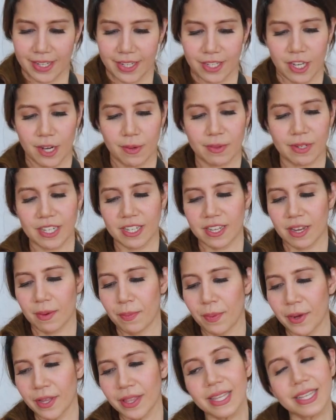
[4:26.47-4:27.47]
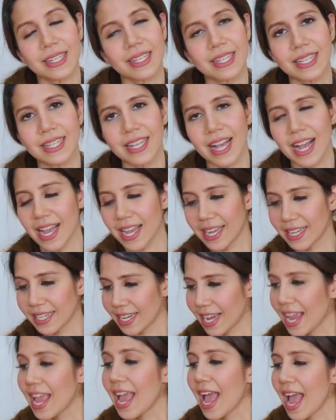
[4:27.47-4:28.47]
So I'm just going to put this
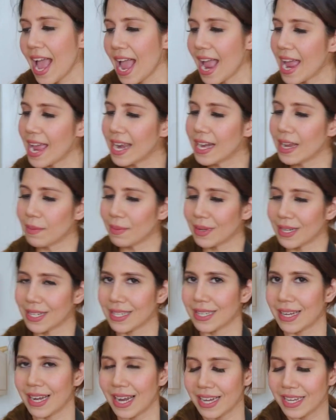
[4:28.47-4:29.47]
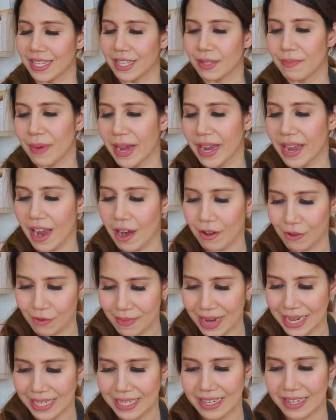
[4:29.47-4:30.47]
aside, and I'm going to slice my
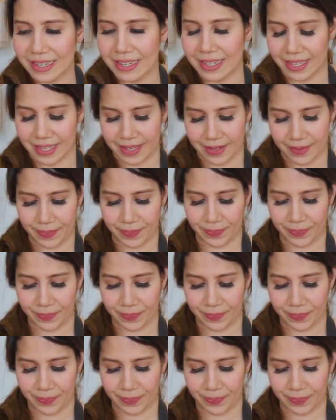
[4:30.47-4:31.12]
aromatics.